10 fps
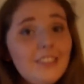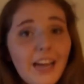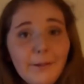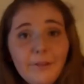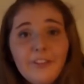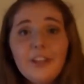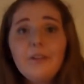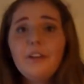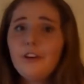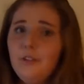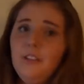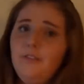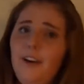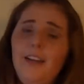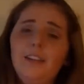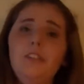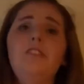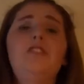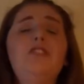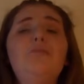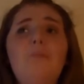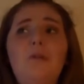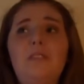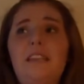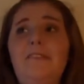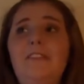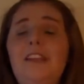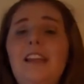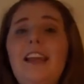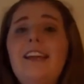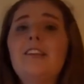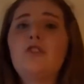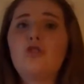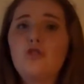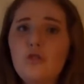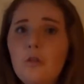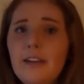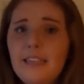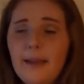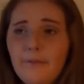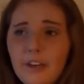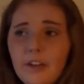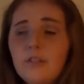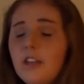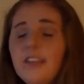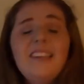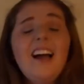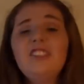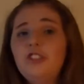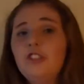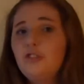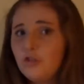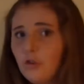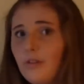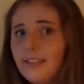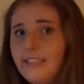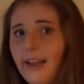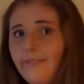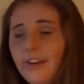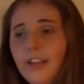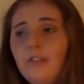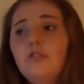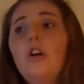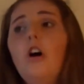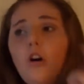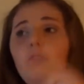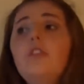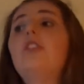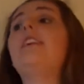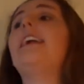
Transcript: type of video you're going to find on YouTube most definitely is story time videos. Not just story time videos, overly